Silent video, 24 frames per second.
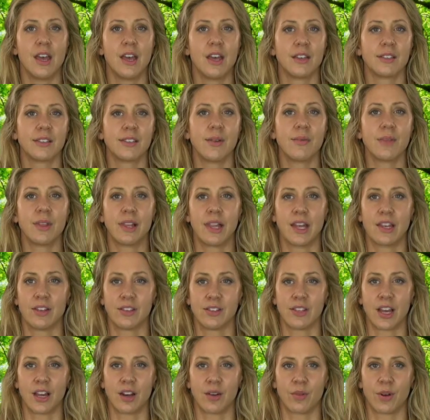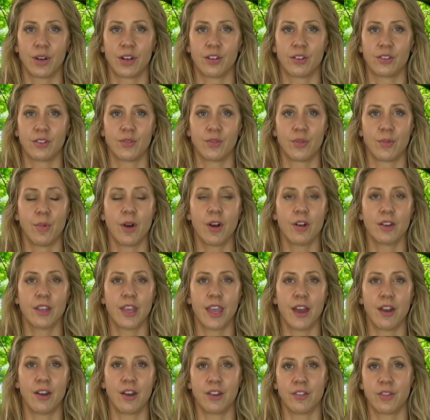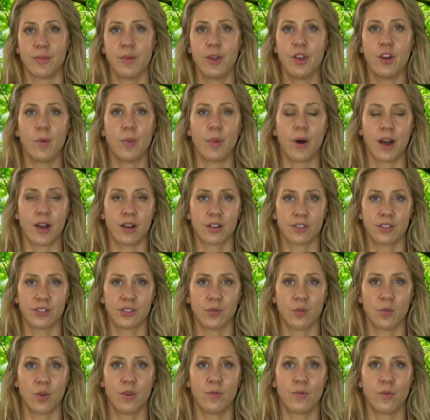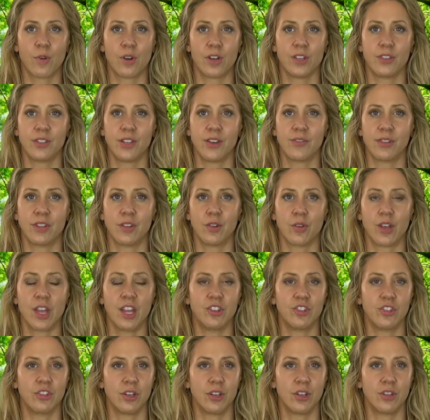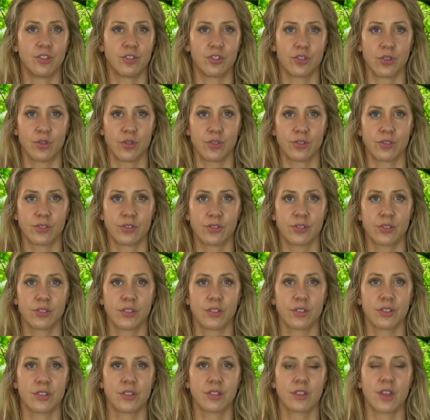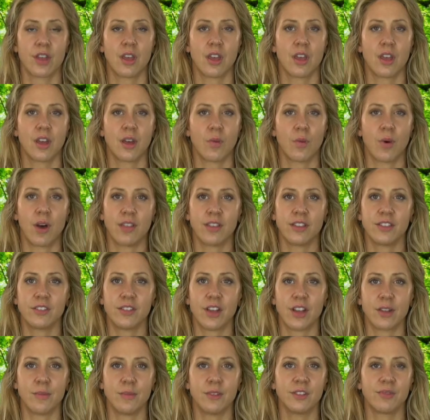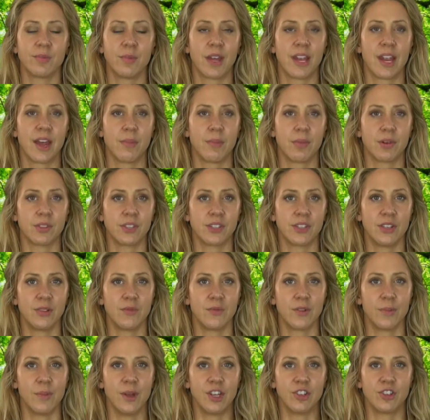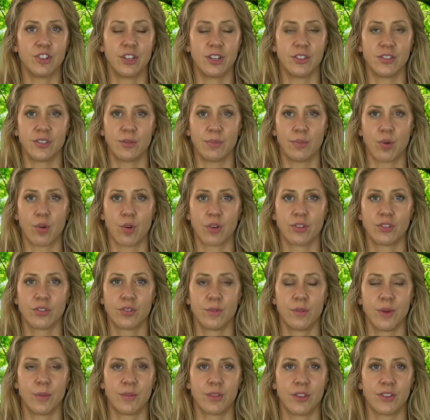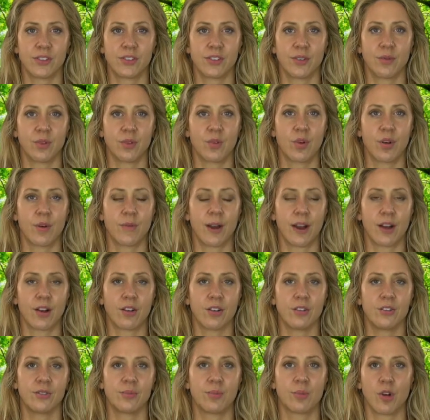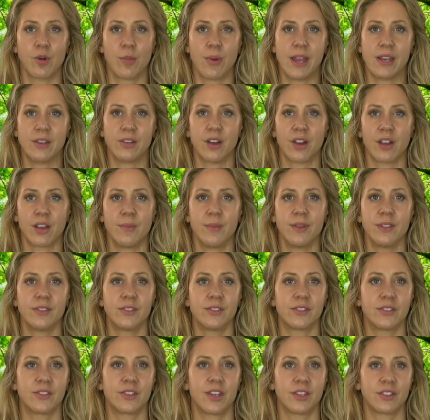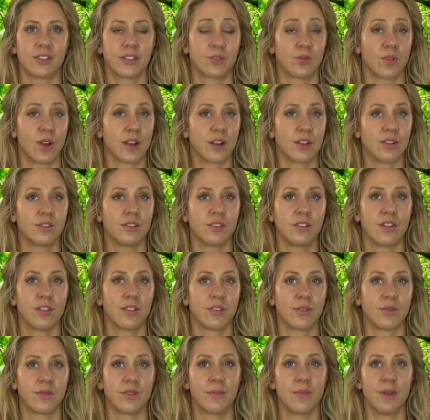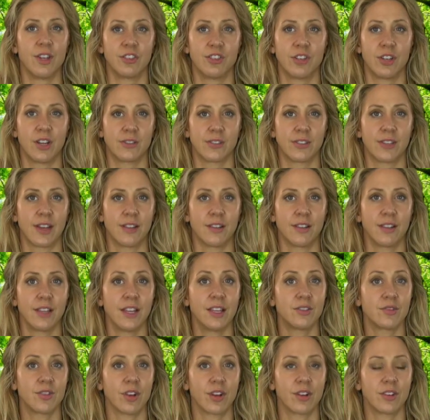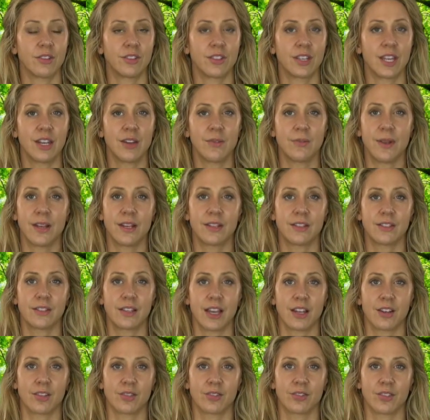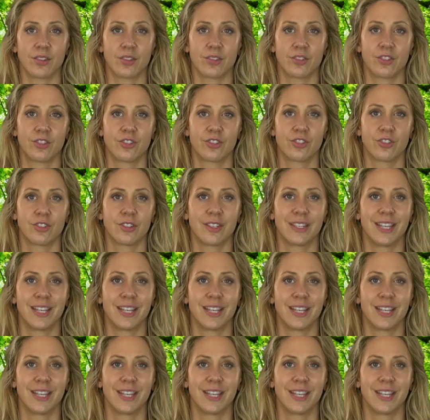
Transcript: Some of the land and title records for Martin County are at the P O Box one forty-seven location in Shoals. While these documents might have most of the information, it's important to remember that civil court records, probate documents, assessor's records, and other information outside the land's records can affect a title search.